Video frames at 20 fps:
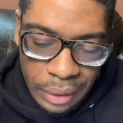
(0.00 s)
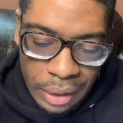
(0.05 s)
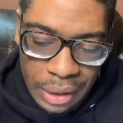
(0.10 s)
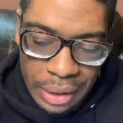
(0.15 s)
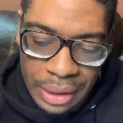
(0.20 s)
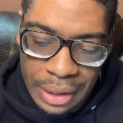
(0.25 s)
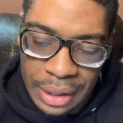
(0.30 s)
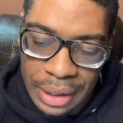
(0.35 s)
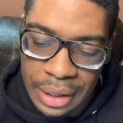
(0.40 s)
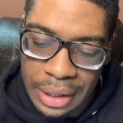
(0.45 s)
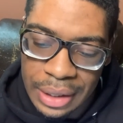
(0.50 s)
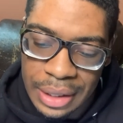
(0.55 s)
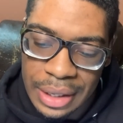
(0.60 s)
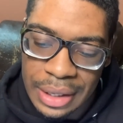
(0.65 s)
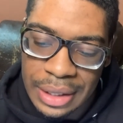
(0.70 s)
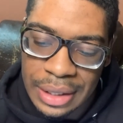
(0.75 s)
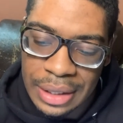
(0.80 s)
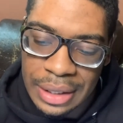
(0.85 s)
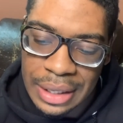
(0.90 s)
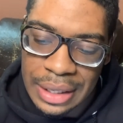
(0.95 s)
to
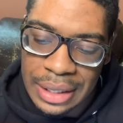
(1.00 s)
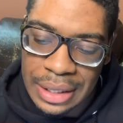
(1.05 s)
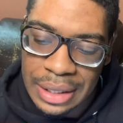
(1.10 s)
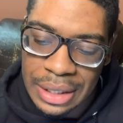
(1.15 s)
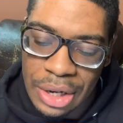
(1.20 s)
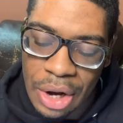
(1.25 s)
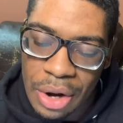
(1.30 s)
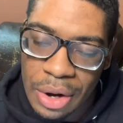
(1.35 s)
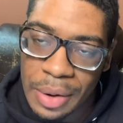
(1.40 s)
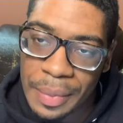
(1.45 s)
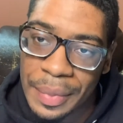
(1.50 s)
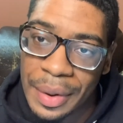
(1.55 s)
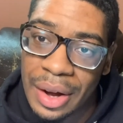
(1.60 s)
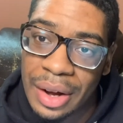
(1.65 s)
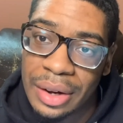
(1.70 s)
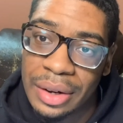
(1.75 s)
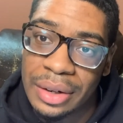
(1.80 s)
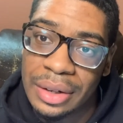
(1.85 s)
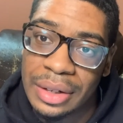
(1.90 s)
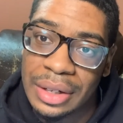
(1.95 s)
to to talk
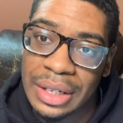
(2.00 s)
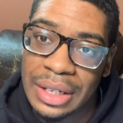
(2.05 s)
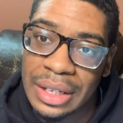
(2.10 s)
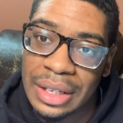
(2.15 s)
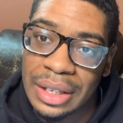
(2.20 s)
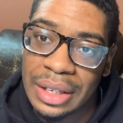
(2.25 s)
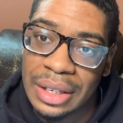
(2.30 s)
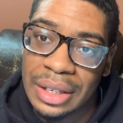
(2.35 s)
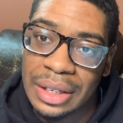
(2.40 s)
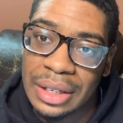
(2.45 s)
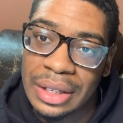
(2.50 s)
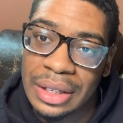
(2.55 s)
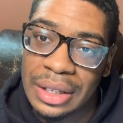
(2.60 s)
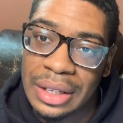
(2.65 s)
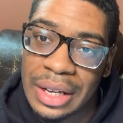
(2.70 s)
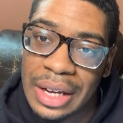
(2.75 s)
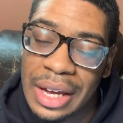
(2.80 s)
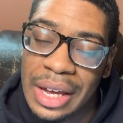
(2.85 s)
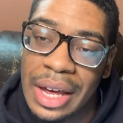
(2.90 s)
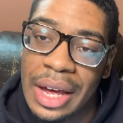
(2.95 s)
about,
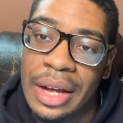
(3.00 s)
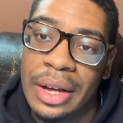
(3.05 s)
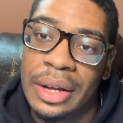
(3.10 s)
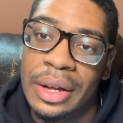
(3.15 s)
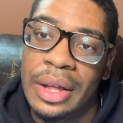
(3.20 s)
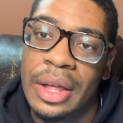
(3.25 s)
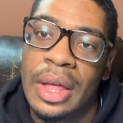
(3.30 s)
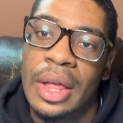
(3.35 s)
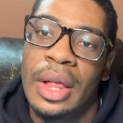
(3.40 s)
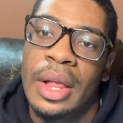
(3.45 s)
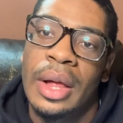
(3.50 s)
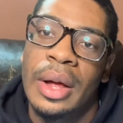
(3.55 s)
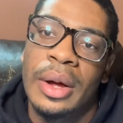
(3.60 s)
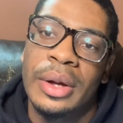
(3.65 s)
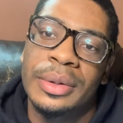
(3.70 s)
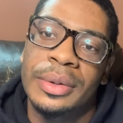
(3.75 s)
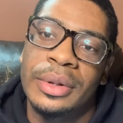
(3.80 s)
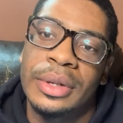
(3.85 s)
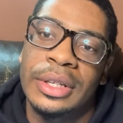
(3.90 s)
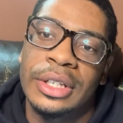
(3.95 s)
it,
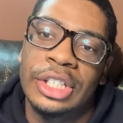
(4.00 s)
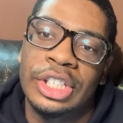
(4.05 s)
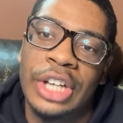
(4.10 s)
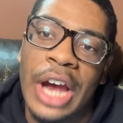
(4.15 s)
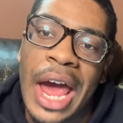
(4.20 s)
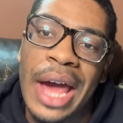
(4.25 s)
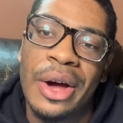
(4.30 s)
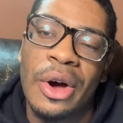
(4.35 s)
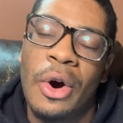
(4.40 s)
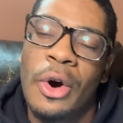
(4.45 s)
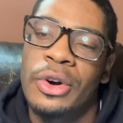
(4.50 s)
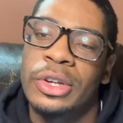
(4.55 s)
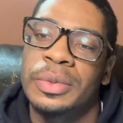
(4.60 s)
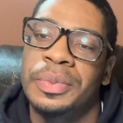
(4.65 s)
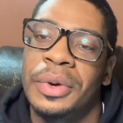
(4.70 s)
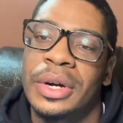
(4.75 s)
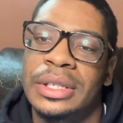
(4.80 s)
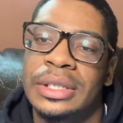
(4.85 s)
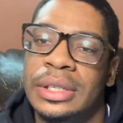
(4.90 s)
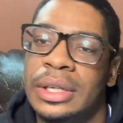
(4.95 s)
Shaq always brings it